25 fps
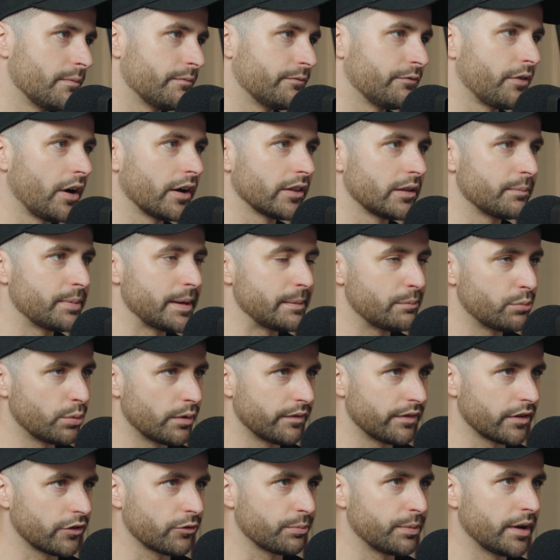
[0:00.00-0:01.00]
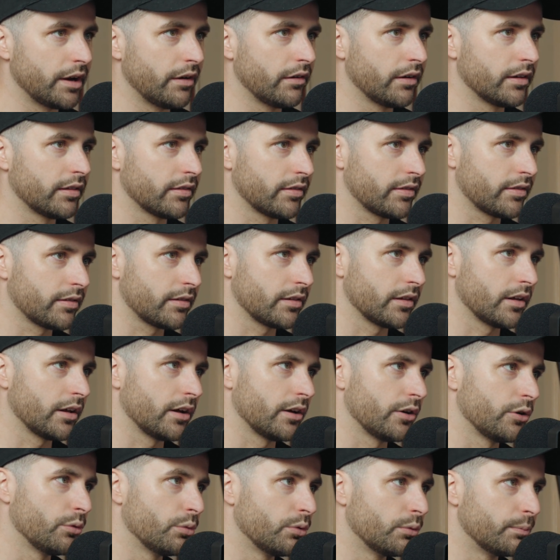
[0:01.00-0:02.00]
find the people with experience
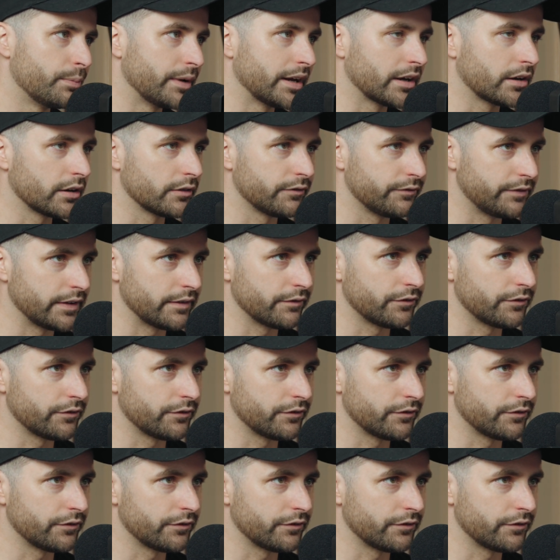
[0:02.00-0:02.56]
who will be a good fit.